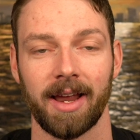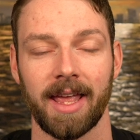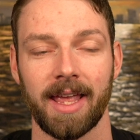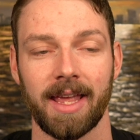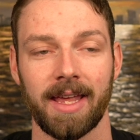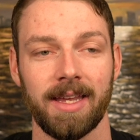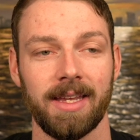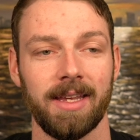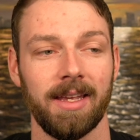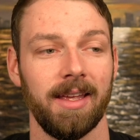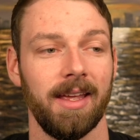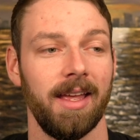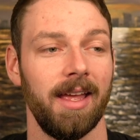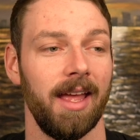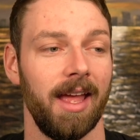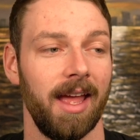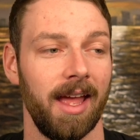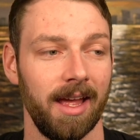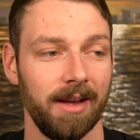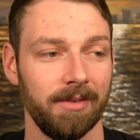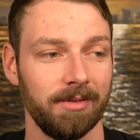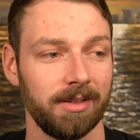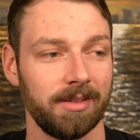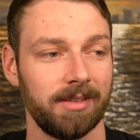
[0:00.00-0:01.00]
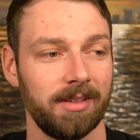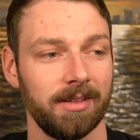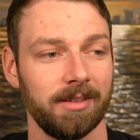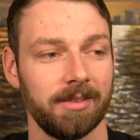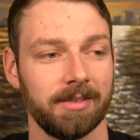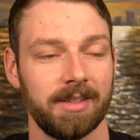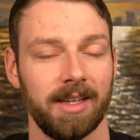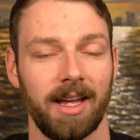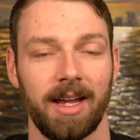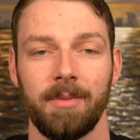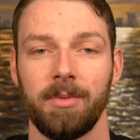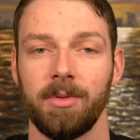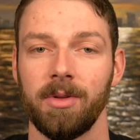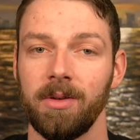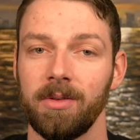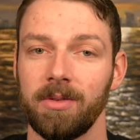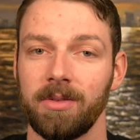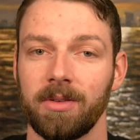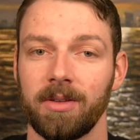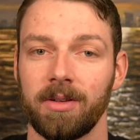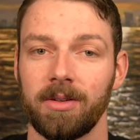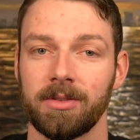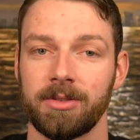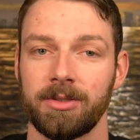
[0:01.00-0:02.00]
ate every single time, those
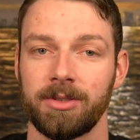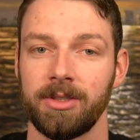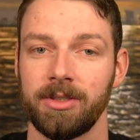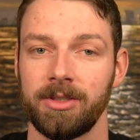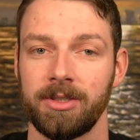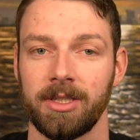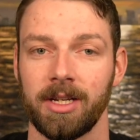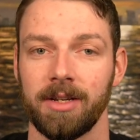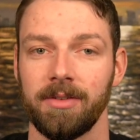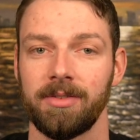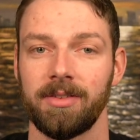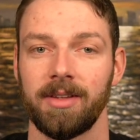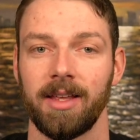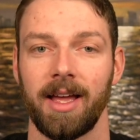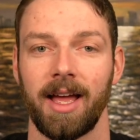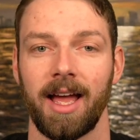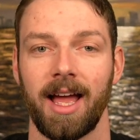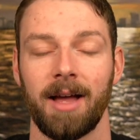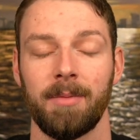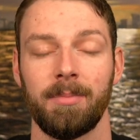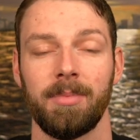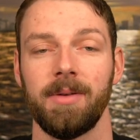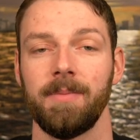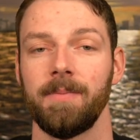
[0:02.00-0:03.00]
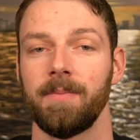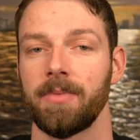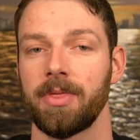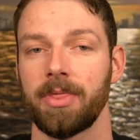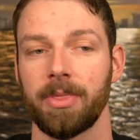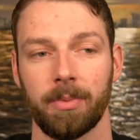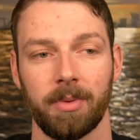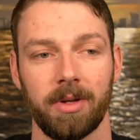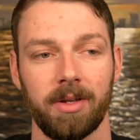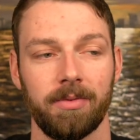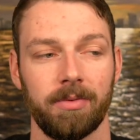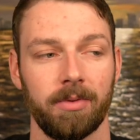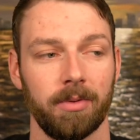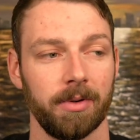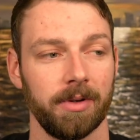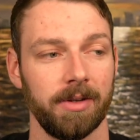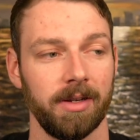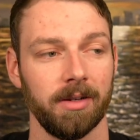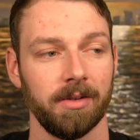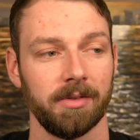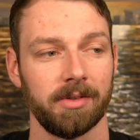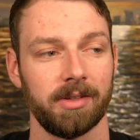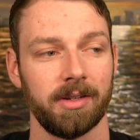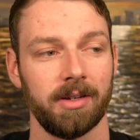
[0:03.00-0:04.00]
little shifts that happened 3-4
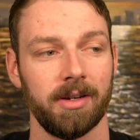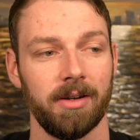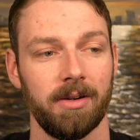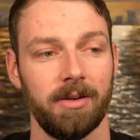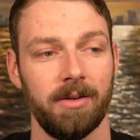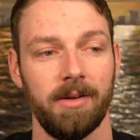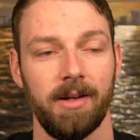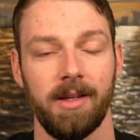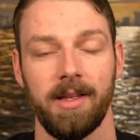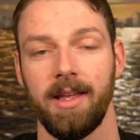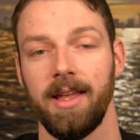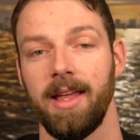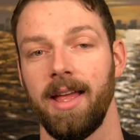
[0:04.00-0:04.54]
years ago,